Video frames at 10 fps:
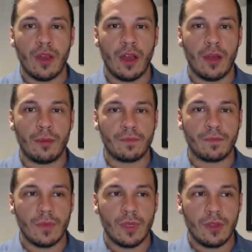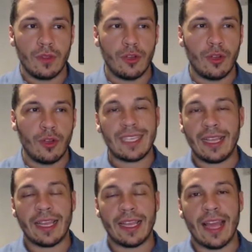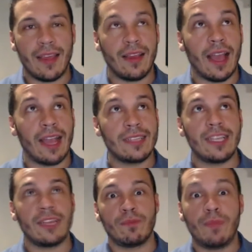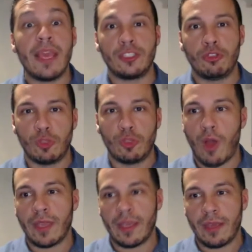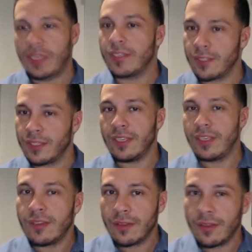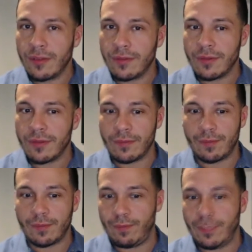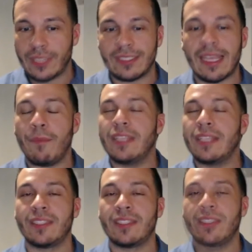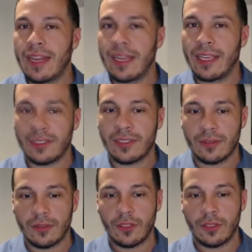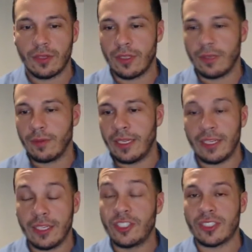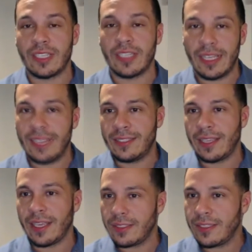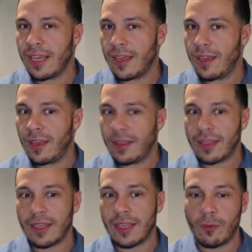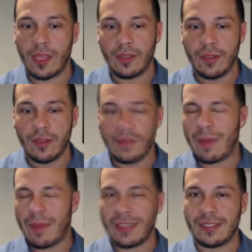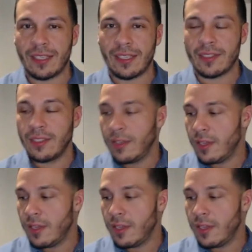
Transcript: Um, you know, it's it, again. I, I say big juice bomb again because it, because it's not meant to be that, I guess. You know, and, and it, it just is, I guess, in that at that kind of way. If that makes any sense.